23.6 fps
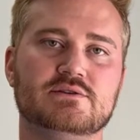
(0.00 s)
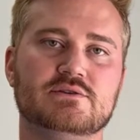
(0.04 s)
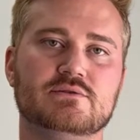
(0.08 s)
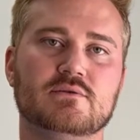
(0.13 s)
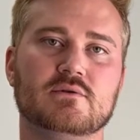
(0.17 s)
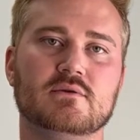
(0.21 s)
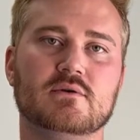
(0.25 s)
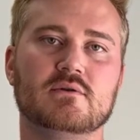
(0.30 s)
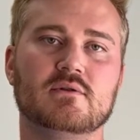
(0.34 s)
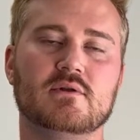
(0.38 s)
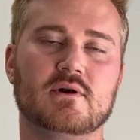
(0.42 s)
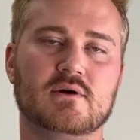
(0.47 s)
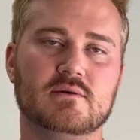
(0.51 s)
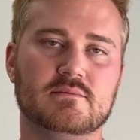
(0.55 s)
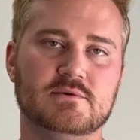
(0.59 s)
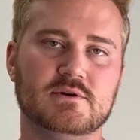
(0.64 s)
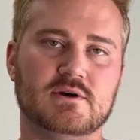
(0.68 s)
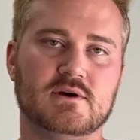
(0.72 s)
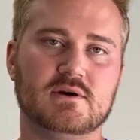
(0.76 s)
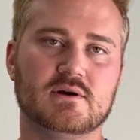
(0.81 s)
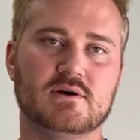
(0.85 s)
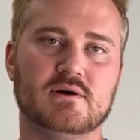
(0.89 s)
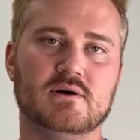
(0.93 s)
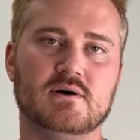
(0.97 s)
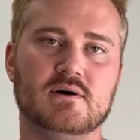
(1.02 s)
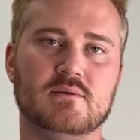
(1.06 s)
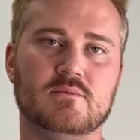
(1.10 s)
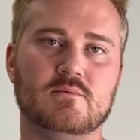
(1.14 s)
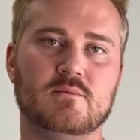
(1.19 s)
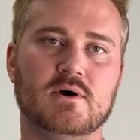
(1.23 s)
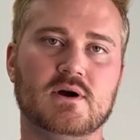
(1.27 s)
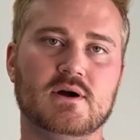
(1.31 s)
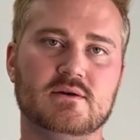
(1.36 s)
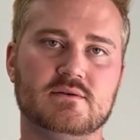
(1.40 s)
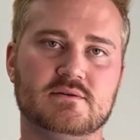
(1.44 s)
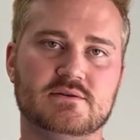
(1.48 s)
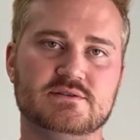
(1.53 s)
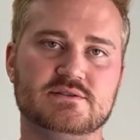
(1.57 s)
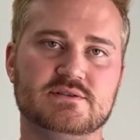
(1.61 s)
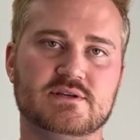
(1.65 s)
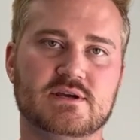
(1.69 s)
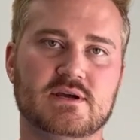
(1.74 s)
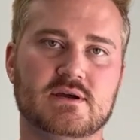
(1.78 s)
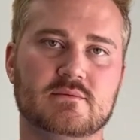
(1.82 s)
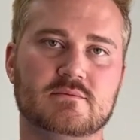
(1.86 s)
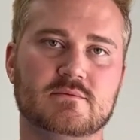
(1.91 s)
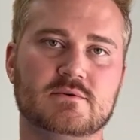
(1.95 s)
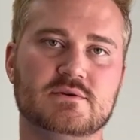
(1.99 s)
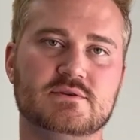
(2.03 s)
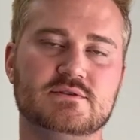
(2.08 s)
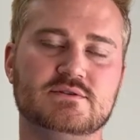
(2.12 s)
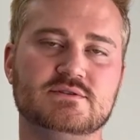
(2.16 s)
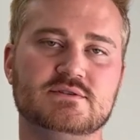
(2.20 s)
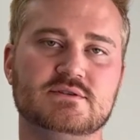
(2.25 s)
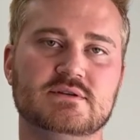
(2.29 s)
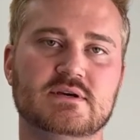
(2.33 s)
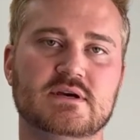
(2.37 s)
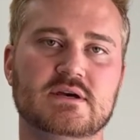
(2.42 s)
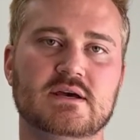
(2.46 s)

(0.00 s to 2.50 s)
your alarm.com wireless cameras